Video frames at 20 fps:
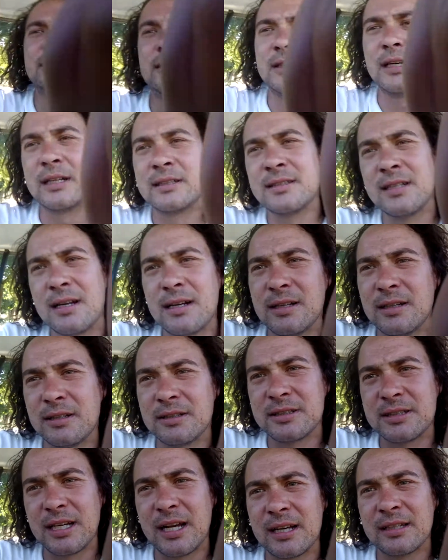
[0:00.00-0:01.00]
Do you guys not
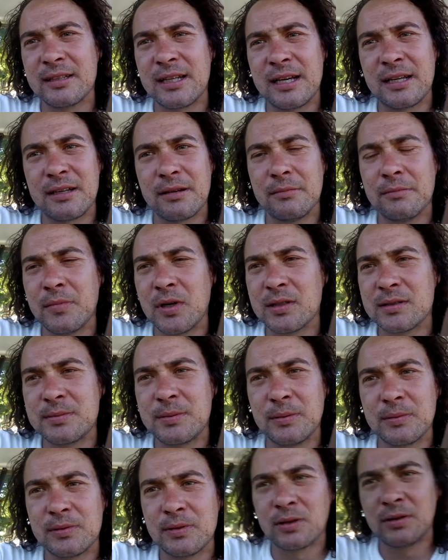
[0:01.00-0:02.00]
understand? Like, most
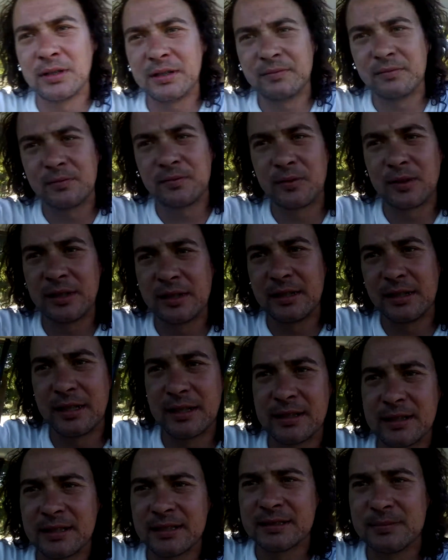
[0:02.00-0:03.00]
people don't even freaking
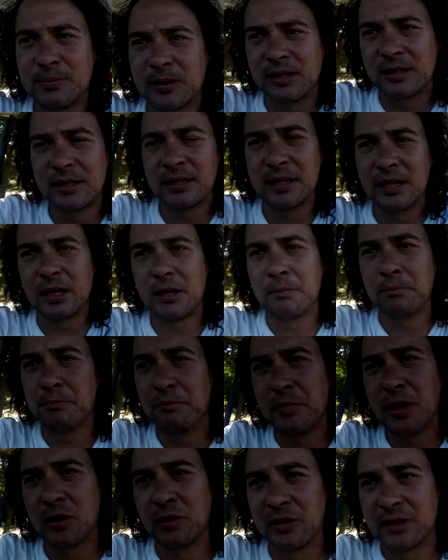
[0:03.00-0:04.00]
get this, but
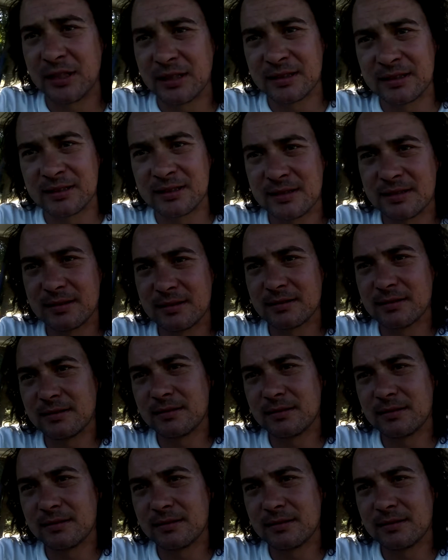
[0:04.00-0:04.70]
millions,